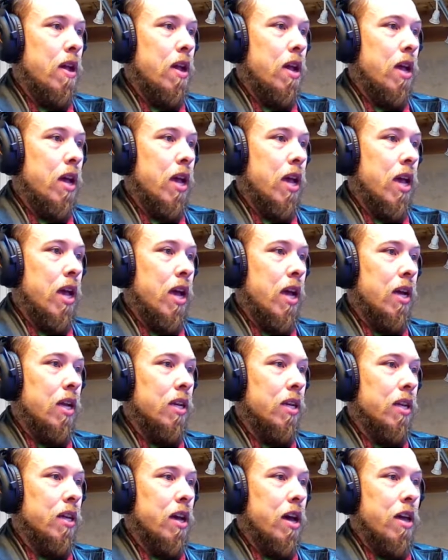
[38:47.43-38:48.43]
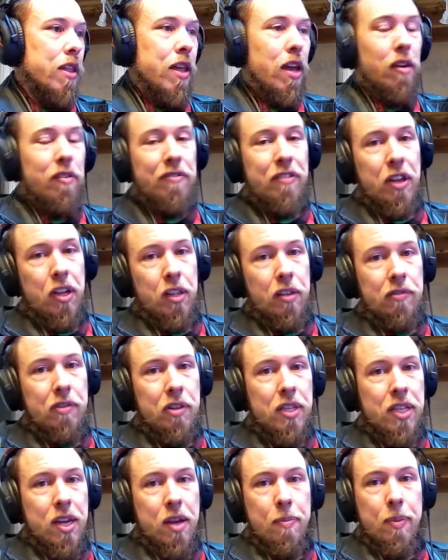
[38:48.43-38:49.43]
and that'll fail if you
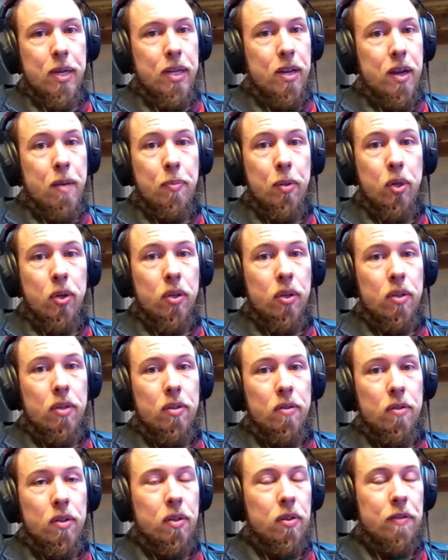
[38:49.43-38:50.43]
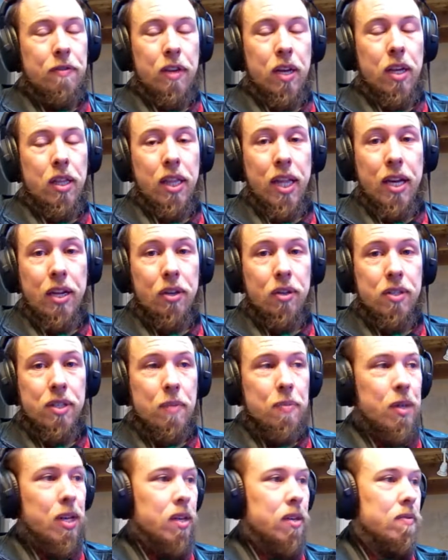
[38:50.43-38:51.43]
type a number or a letter or
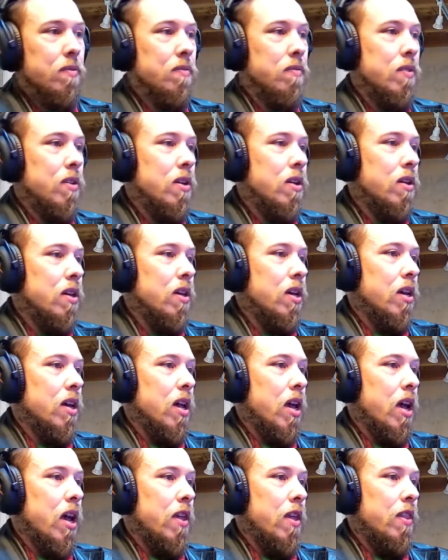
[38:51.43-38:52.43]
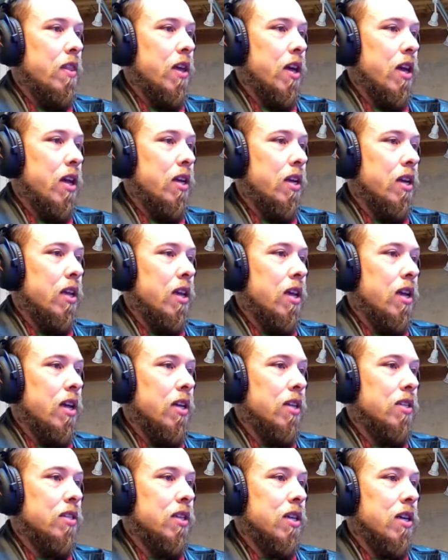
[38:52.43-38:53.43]
something. And then
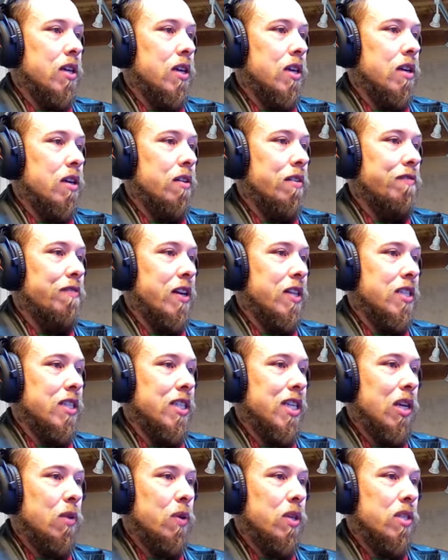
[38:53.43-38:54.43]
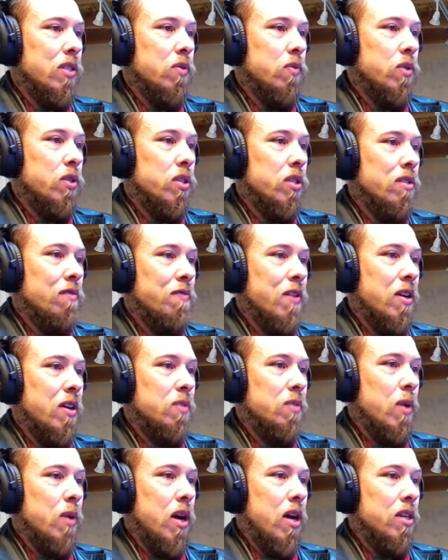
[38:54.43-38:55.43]
it finds a sequence, which is the found
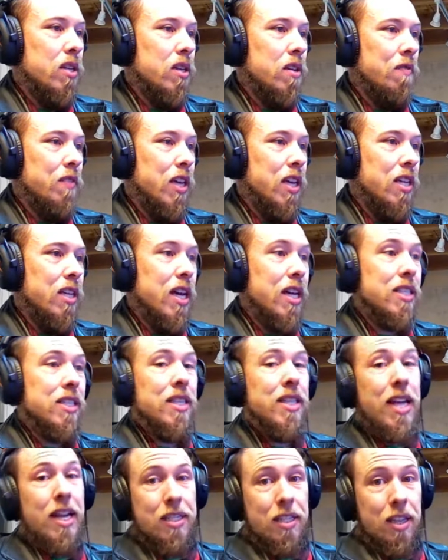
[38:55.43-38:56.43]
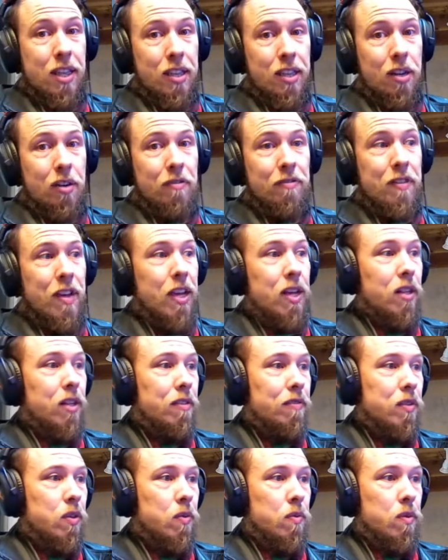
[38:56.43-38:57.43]
spot of the index. That's the thing that'll fail
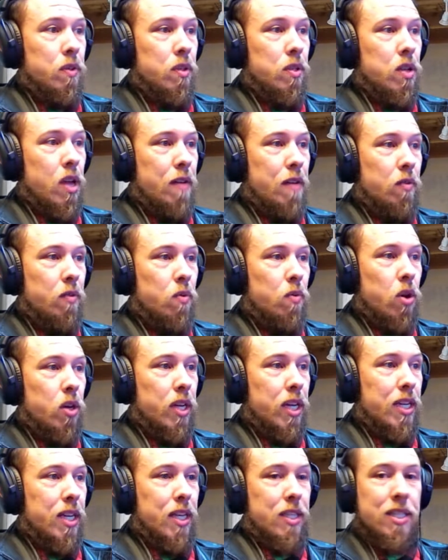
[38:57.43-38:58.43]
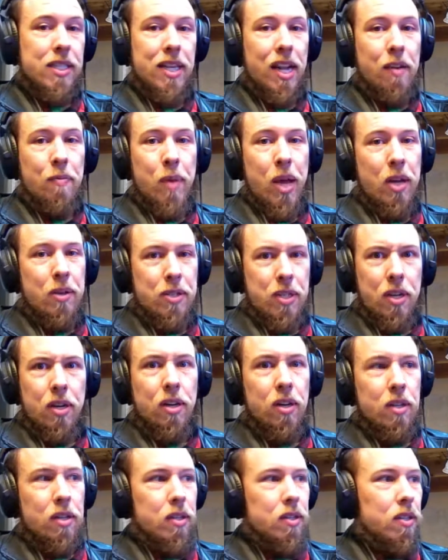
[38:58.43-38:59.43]
if you have the wrong indexes out of bounds error,
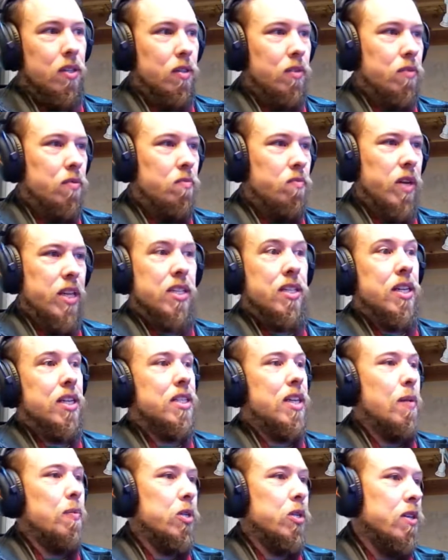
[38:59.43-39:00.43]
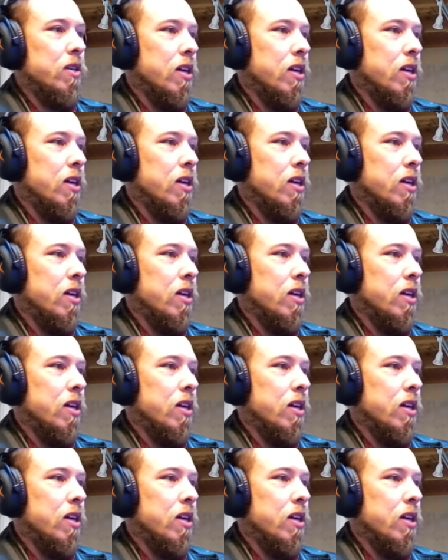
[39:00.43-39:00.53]
and it'll raise an exception.